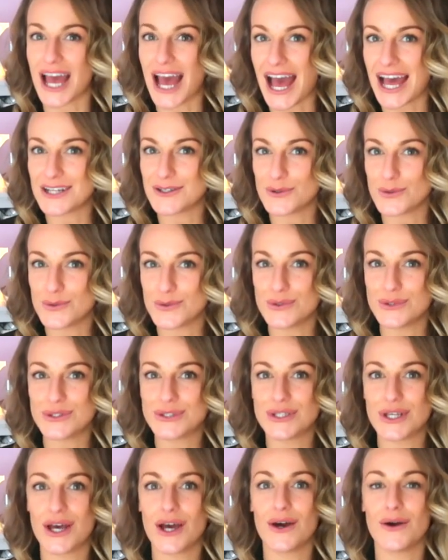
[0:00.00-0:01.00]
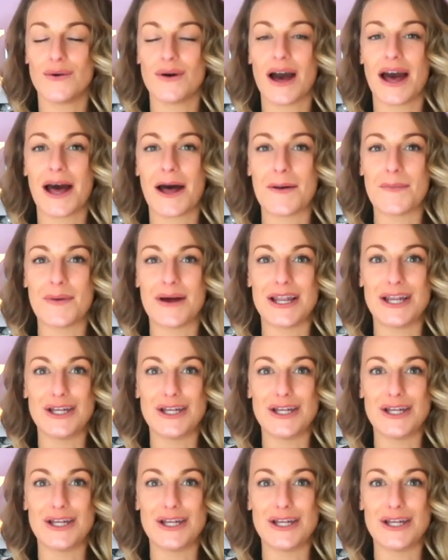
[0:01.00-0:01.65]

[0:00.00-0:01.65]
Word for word: and also um,